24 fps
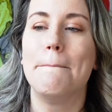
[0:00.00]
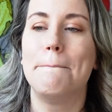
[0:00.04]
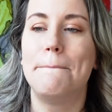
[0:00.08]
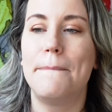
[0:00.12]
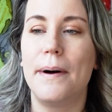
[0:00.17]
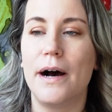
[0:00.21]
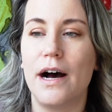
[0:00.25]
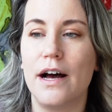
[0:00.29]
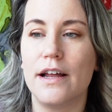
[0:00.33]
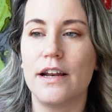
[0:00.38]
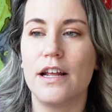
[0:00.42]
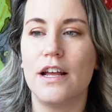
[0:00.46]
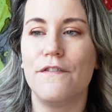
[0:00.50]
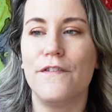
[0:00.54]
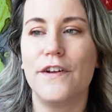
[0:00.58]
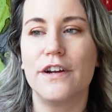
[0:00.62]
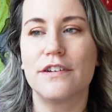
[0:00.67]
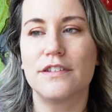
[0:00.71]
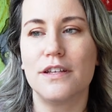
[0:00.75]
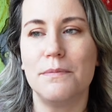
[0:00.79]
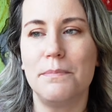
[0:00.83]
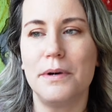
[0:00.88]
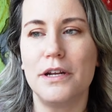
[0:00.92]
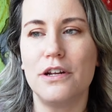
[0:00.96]
But if you're
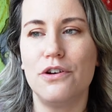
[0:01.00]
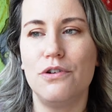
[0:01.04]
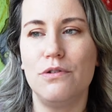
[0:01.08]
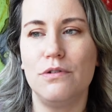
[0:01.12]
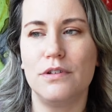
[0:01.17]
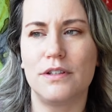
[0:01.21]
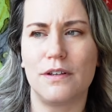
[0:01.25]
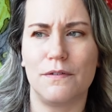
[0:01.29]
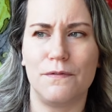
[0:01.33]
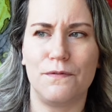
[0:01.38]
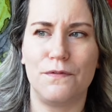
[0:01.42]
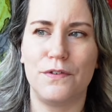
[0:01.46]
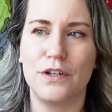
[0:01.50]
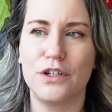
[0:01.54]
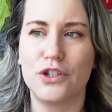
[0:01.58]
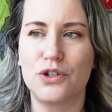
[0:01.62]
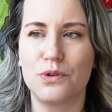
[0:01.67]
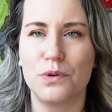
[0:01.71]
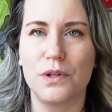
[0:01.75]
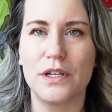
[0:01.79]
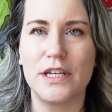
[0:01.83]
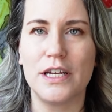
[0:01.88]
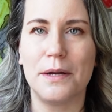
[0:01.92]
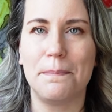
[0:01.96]
somebody who's
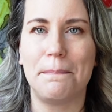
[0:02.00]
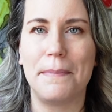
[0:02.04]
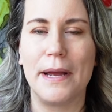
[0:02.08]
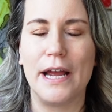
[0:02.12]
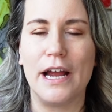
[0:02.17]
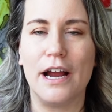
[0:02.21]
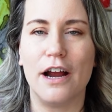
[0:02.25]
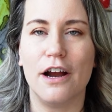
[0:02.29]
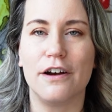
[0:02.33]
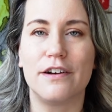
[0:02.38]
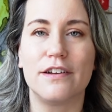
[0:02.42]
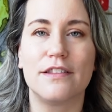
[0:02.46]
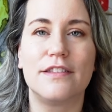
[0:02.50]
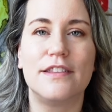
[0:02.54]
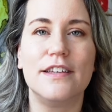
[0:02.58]
visually impaired,